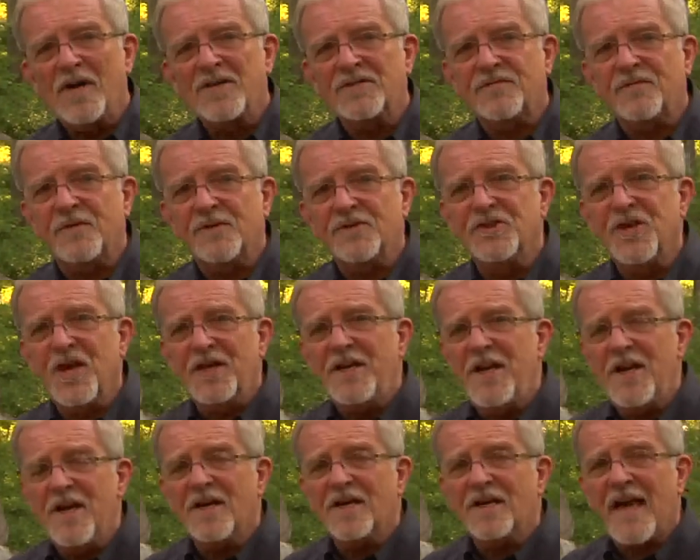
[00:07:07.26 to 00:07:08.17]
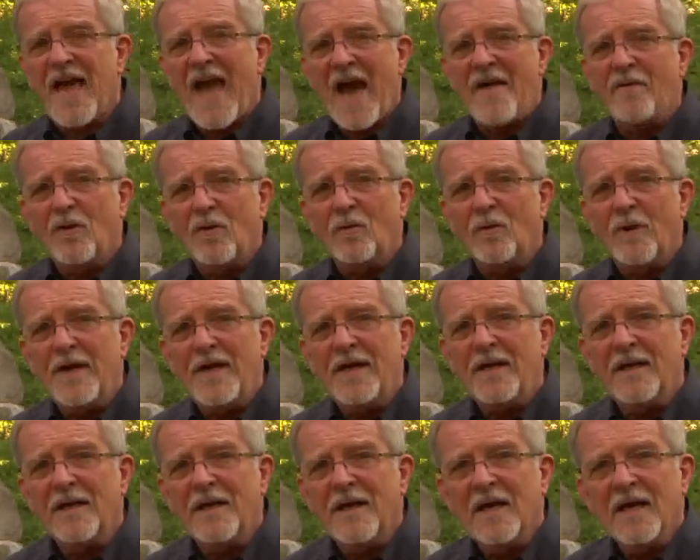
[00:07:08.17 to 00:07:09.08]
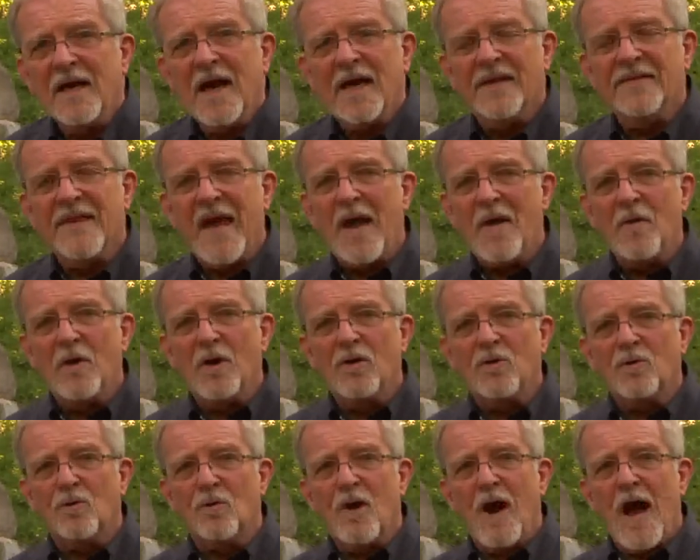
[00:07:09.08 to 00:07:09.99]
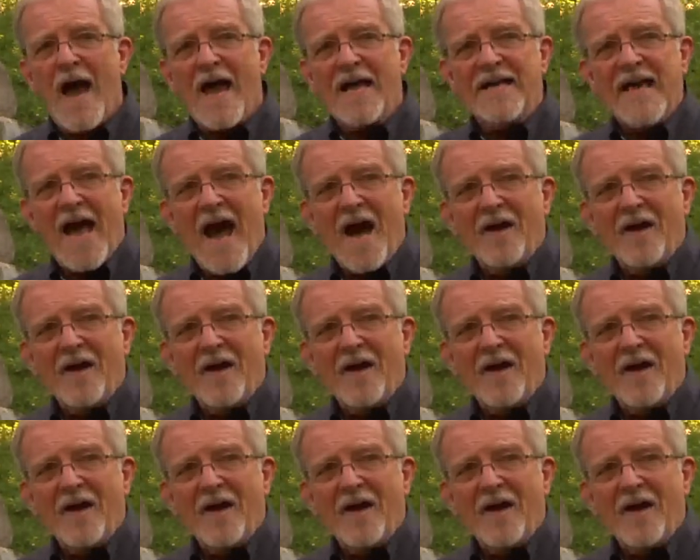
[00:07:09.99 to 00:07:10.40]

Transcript: West Virginia cavalry, and they will ride